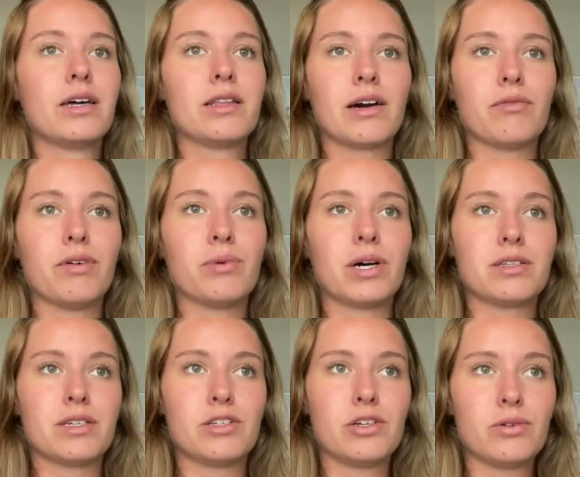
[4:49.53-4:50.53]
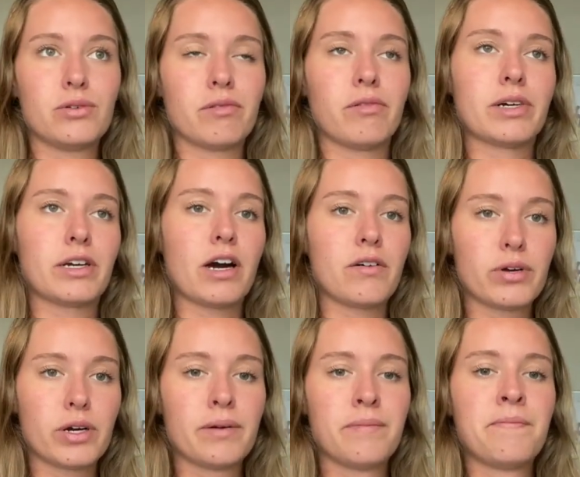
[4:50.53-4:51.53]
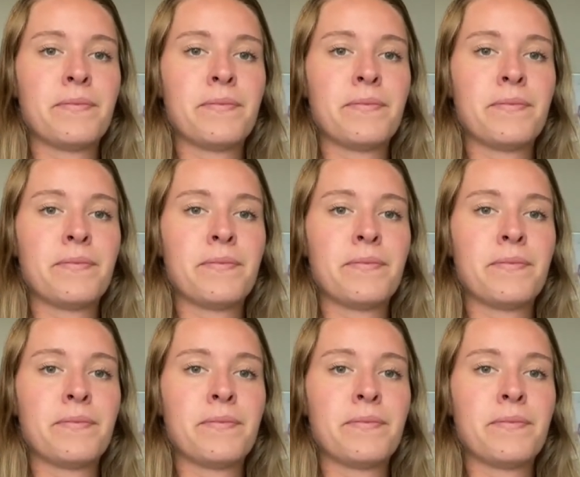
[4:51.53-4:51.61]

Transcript: that we want to do, that we want to cover,